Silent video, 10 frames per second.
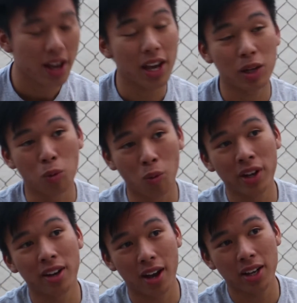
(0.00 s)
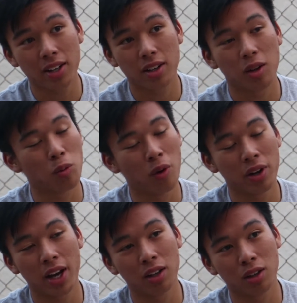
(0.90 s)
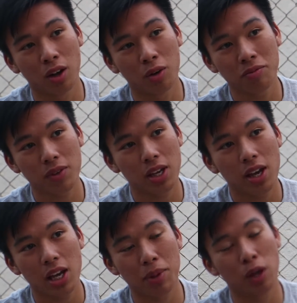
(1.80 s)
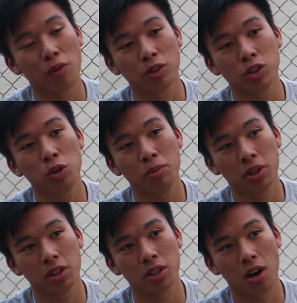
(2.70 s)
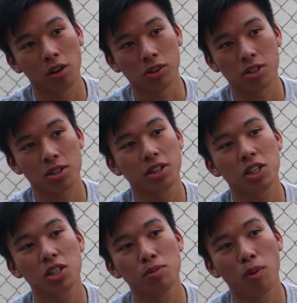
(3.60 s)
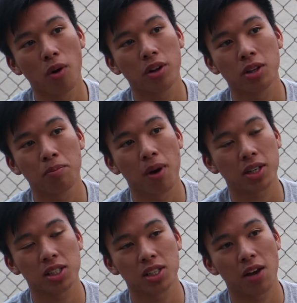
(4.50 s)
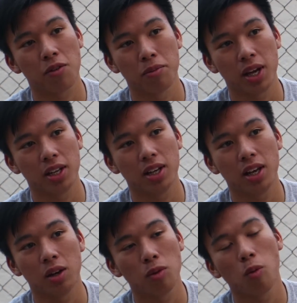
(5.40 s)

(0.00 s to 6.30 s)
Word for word: In one night, in one night alone, he made over $2 million. This is more than boxing's ever made in